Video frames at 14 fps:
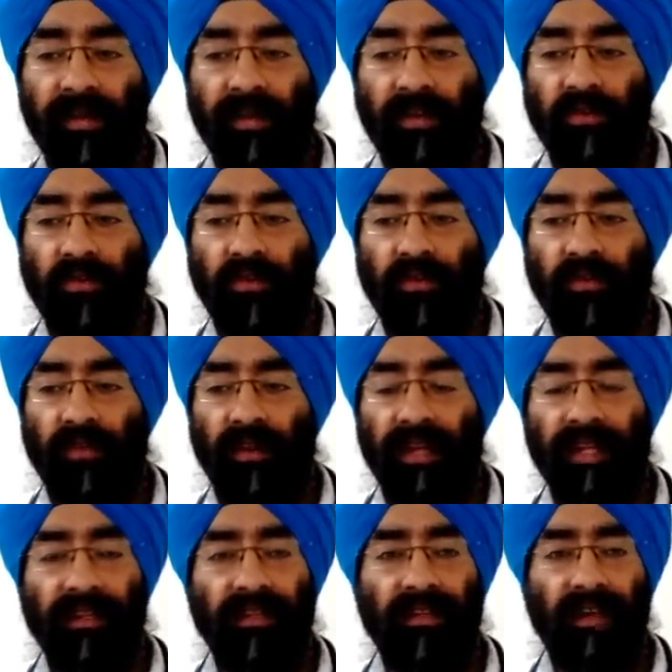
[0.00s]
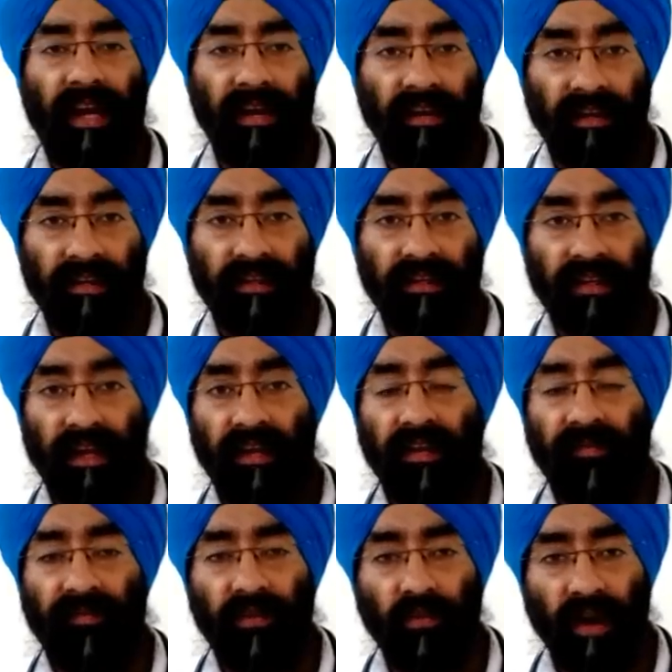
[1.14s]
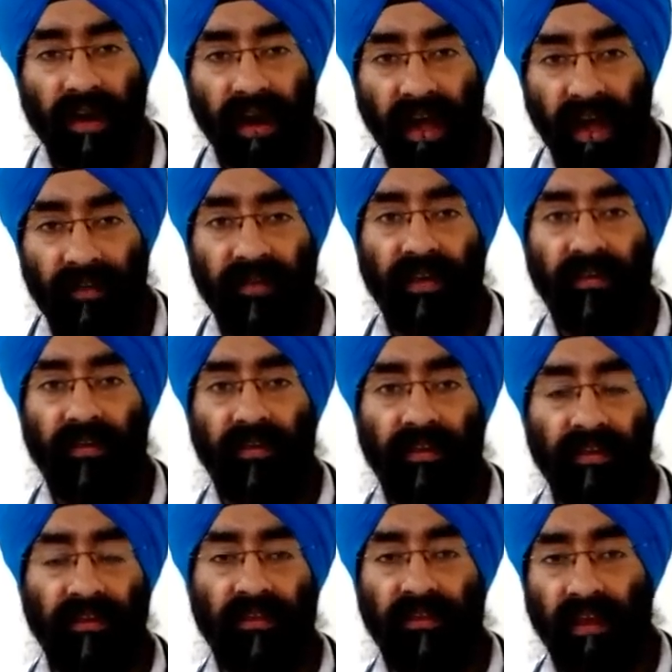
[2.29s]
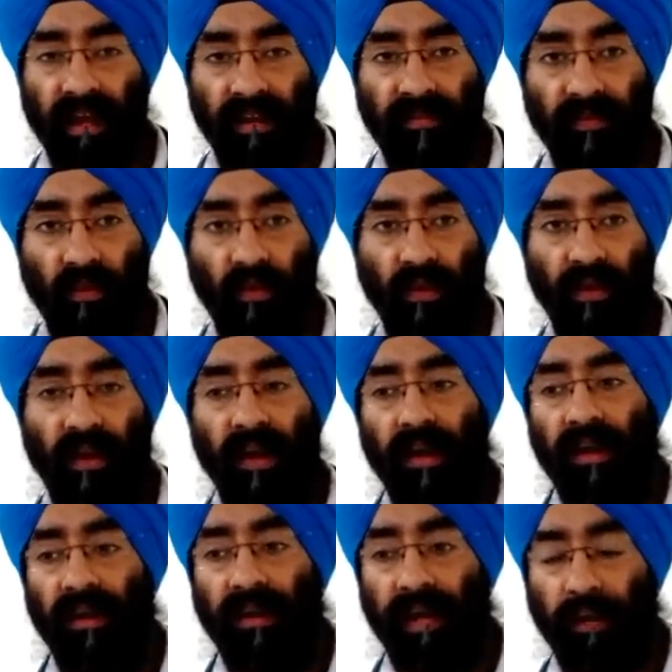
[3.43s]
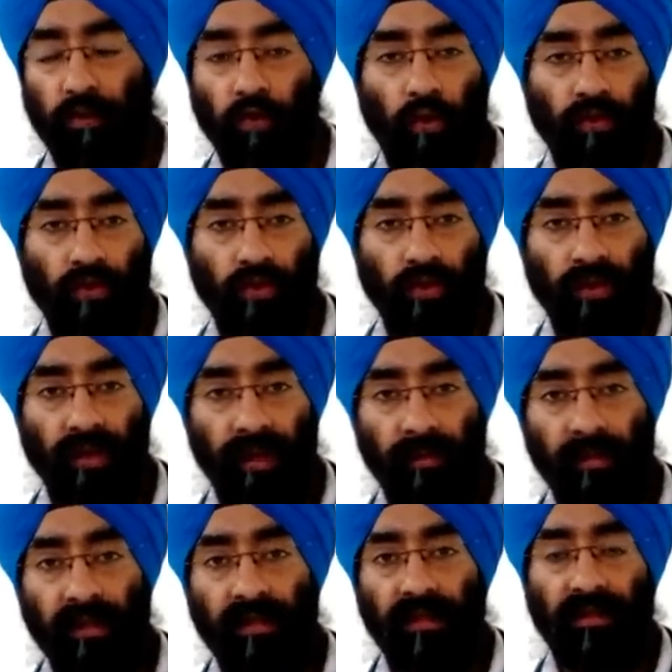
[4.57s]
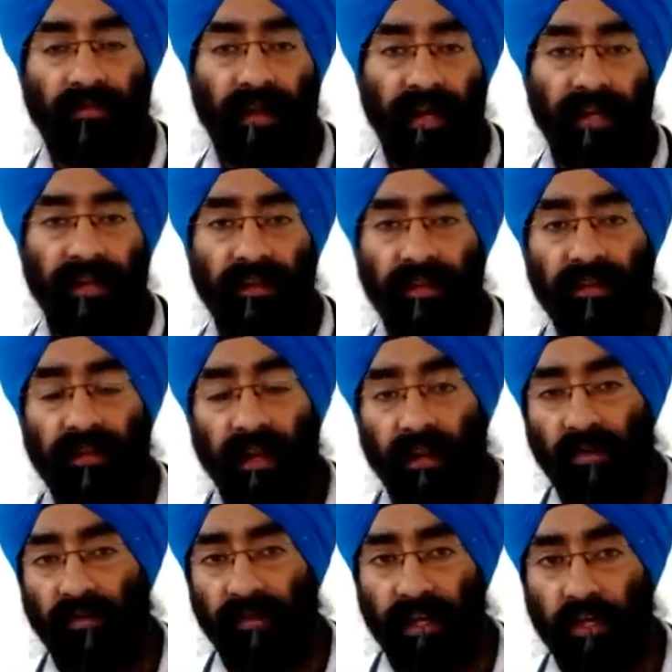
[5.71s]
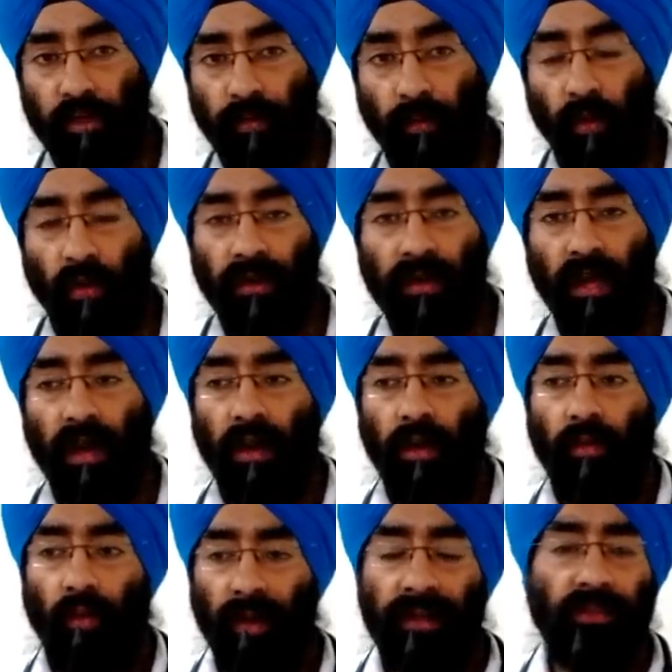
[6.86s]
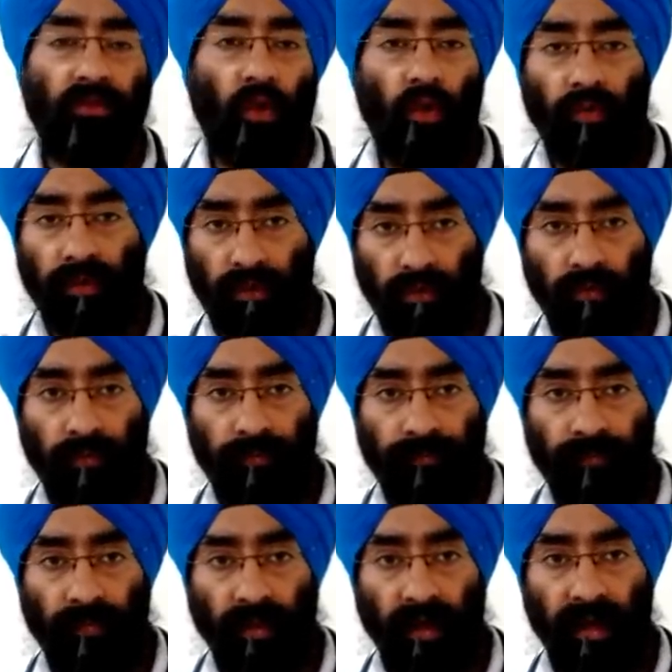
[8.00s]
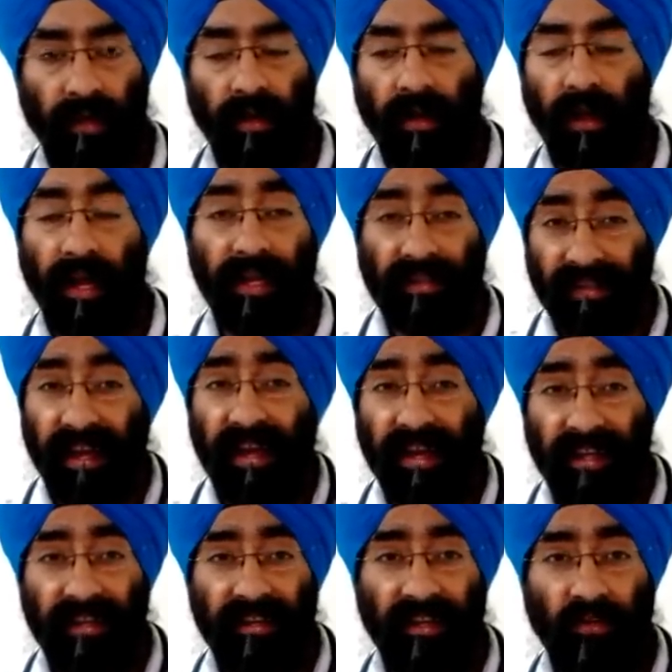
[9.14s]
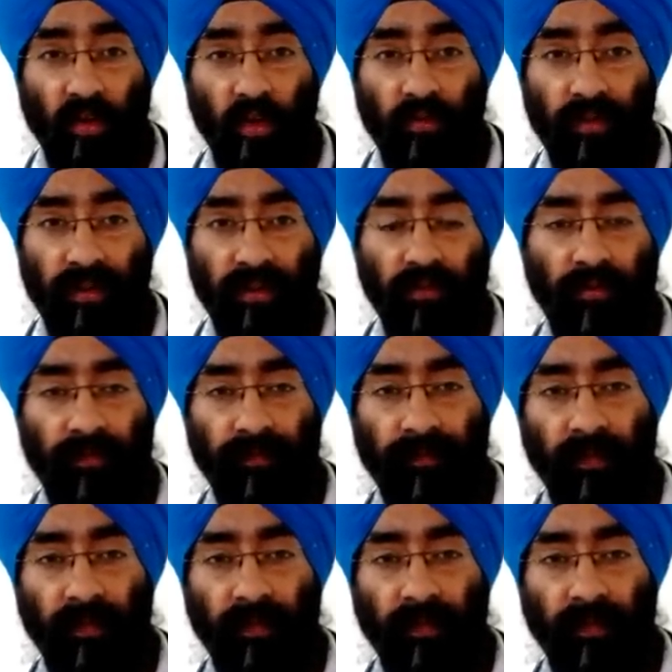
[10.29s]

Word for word: So let's try and understand if you are having this nightfall, nocturnal emesis, finding these kind of wet spot, what is wrong with you, right? Is there anything wrong with you?